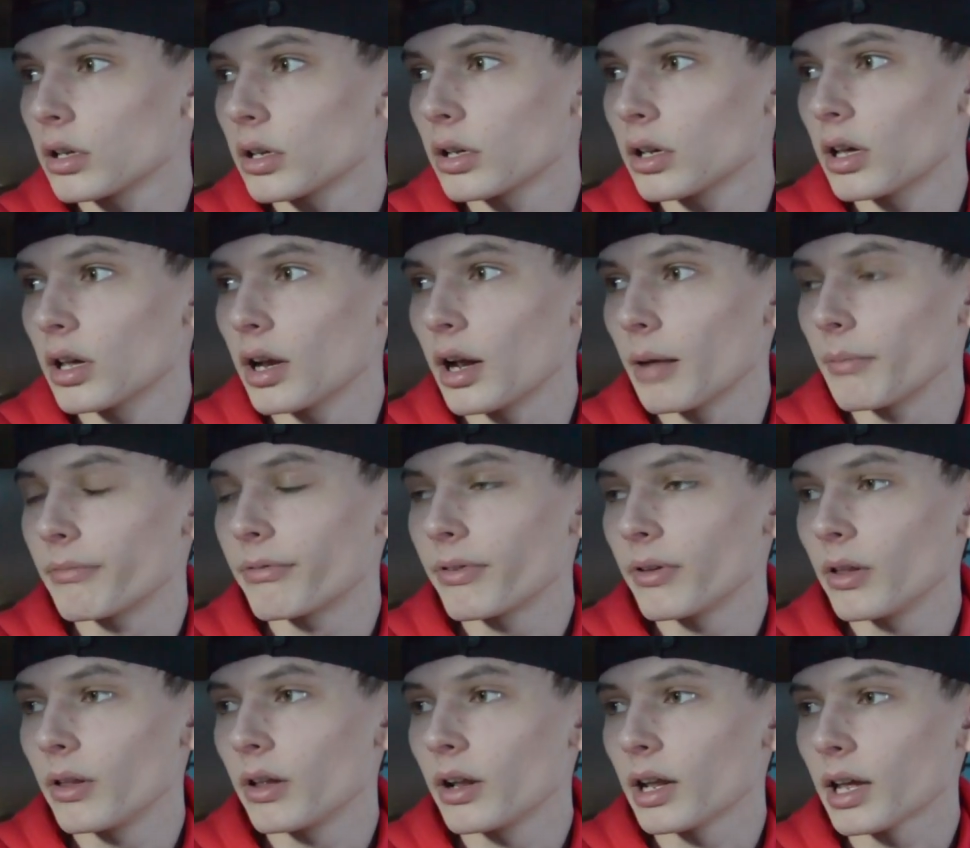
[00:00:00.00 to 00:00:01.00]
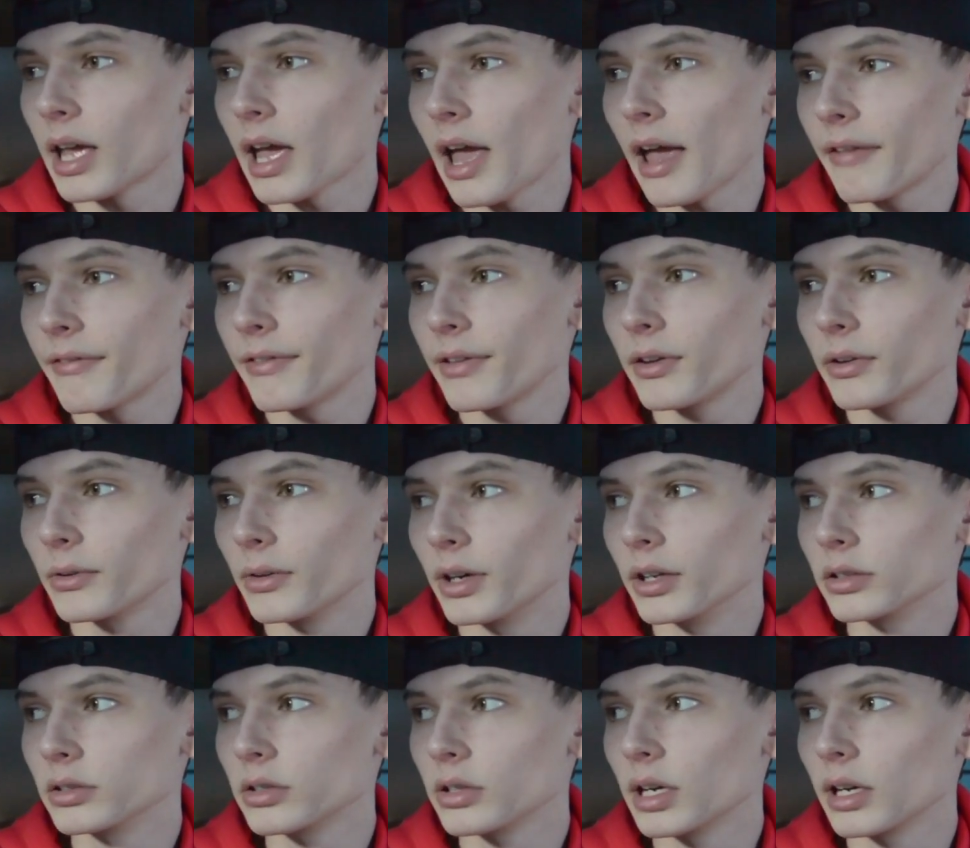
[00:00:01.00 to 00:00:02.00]
And I'm feeling a caffeine
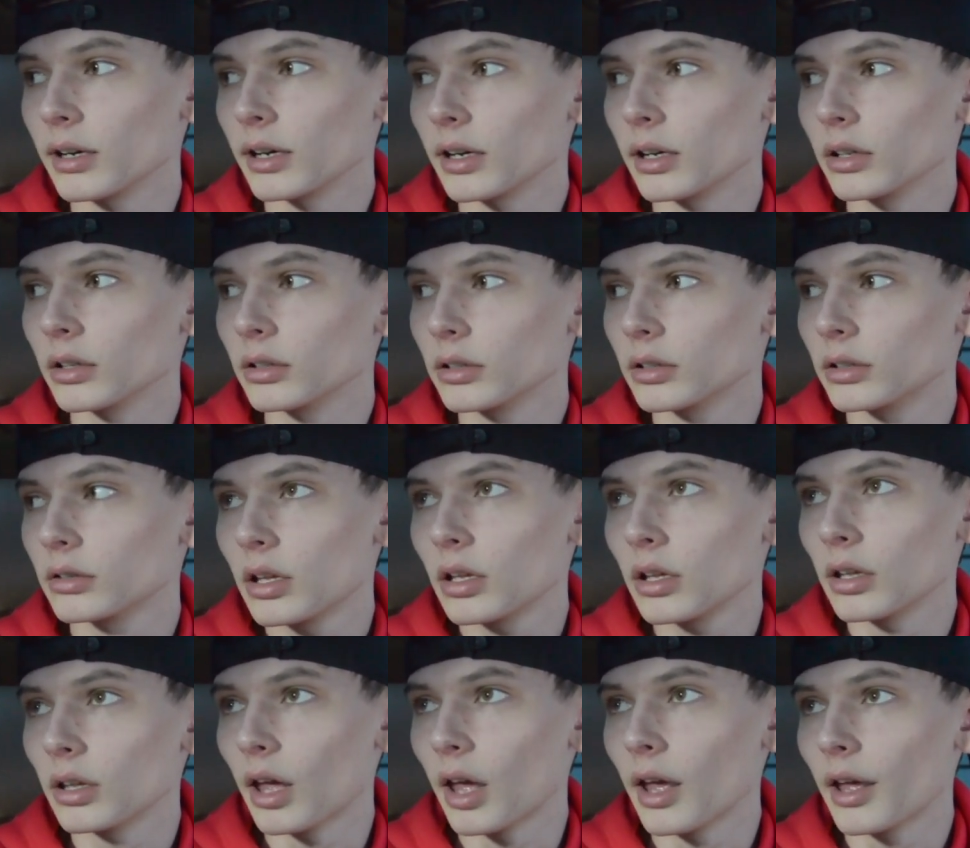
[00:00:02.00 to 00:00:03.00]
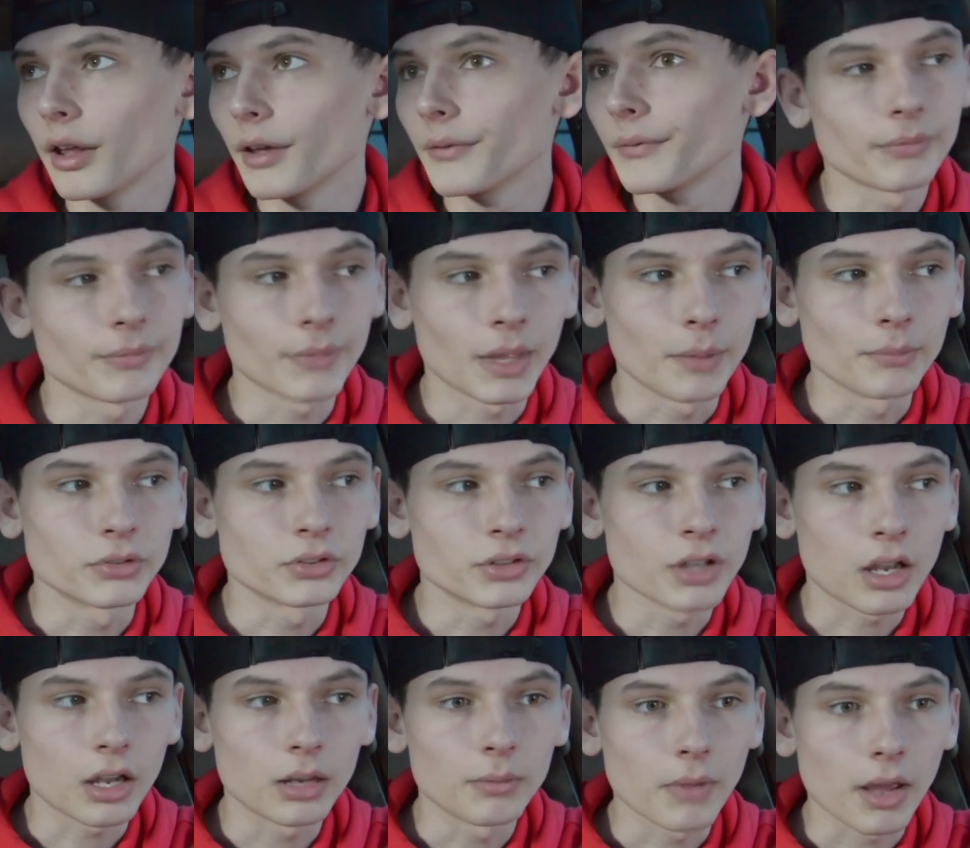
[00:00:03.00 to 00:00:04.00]
rush right now. Yet, I'm
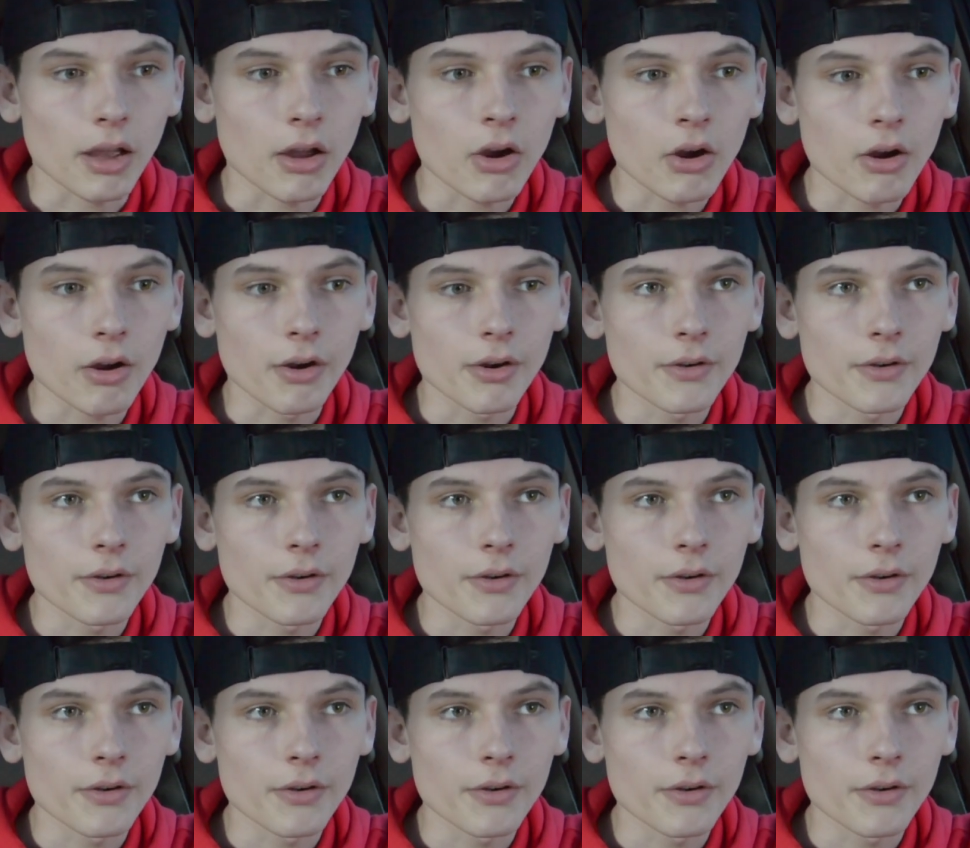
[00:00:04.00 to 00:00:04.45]
stuck in my car.